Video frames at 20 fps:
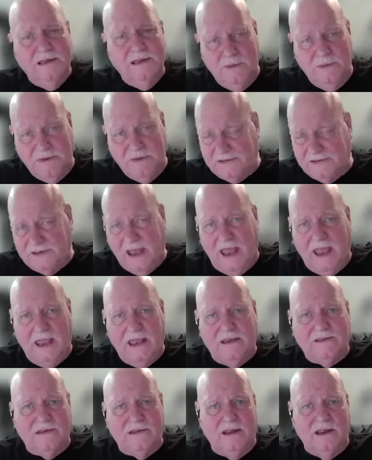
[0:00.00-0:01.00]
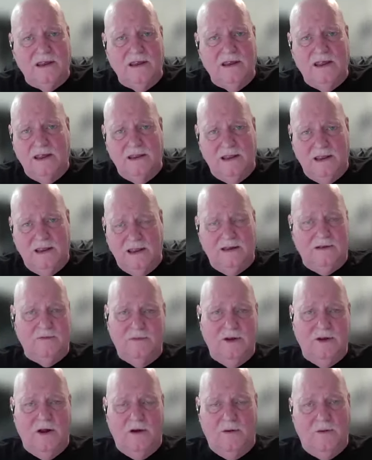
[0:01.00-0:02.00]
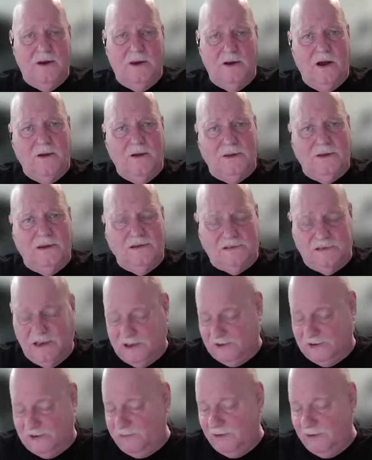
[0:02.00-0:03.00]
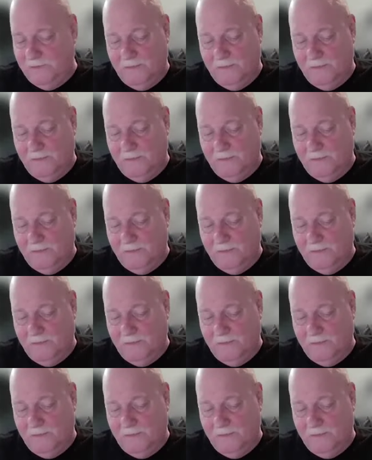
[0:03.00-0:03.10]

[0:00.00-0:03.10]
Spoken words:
the mistakes and you know, and all these things.